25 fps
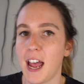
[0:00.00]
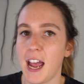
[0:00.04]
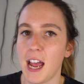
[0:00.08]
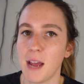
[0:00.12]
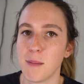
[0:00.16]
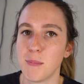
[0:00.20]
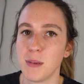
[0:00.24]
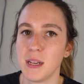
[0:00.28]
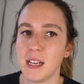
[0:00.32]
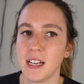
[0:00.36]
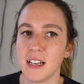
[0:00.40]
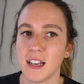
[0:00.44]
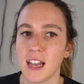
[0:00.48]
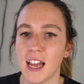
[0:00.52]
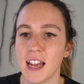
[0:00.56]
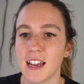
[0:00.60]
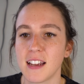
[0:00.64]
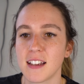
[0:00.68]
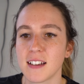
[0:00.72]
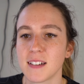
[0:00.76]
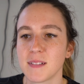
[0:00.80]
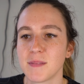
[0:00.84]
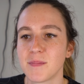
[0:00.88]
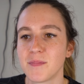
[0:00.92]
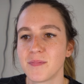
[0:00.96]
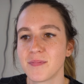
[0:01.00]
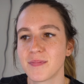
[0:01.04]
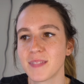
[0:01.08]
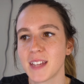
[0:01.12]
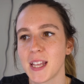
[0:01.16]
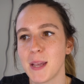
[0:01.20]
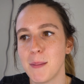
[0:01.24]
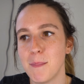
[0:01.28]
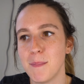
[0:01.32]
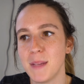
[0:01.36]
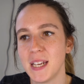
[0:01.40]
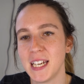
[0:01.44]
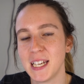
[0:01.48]
happy like
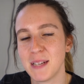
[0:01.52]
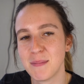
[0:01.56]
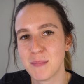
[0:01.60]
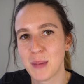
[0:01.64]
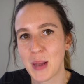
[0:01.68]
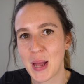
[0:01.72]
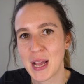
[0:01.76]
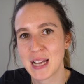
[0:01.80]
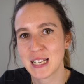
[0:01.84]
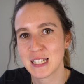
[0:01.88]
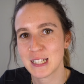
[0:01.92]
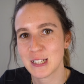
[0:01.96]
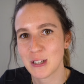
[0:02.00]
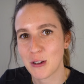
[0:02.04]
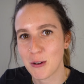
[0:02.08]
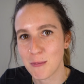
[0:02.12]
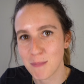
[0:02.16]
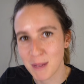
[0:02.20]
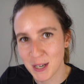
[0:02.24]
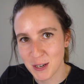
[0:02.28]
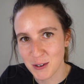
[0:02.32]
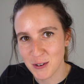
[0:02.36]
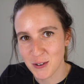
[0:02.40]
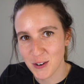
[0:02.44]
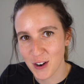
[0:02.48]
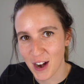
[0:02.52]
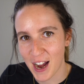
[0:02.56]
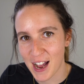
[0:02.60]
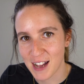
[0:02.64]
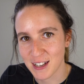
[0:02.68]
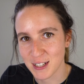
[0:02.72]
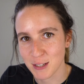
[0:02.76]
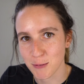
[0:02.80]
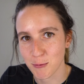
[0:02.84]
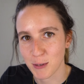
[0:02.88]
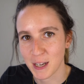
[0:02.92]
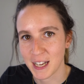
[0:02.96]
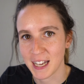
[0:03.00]
meeting place or middle
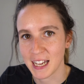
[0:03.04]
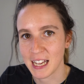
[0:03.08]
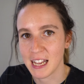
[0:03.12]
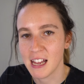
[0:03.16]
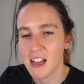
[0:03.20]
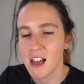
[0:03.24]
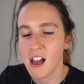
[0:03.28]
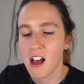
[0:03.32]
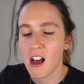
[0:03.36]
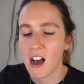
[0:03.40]
ground where